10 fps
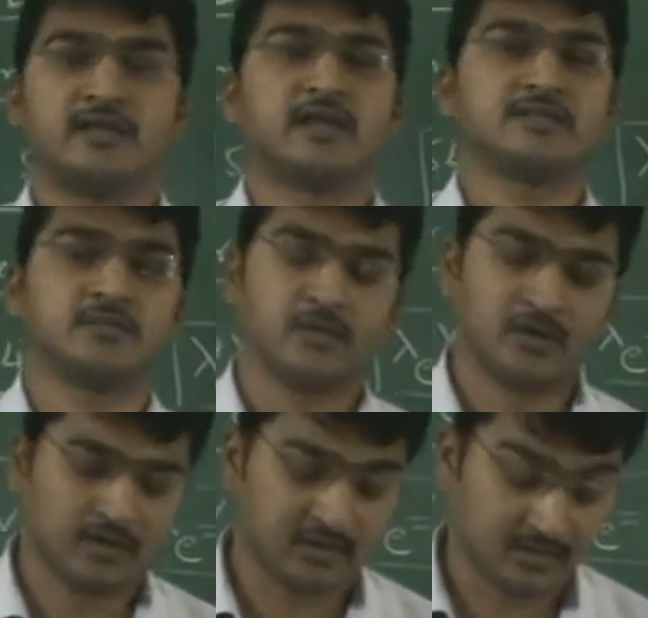well as
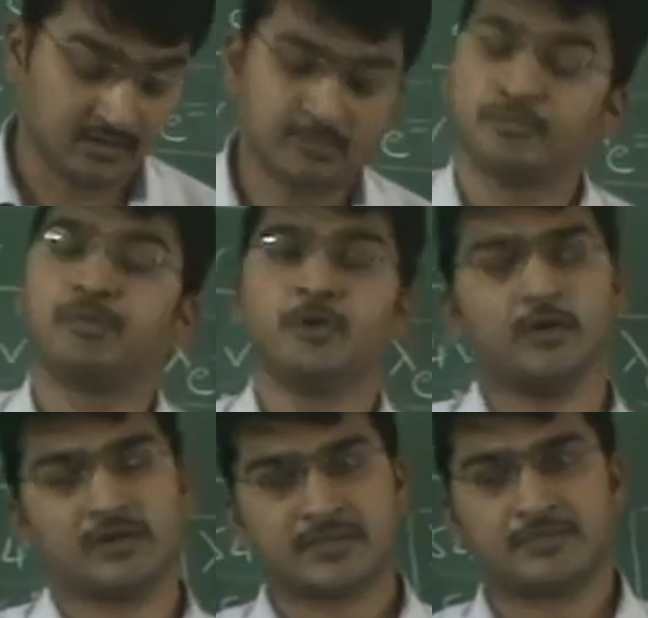
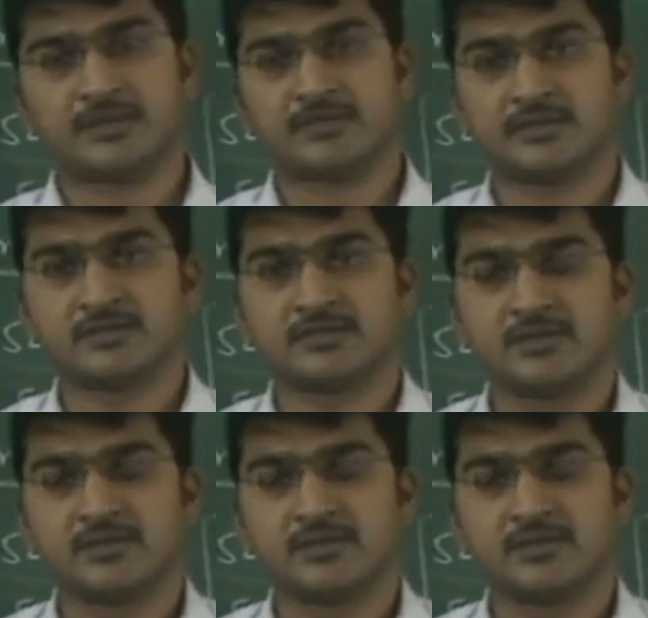PU examination?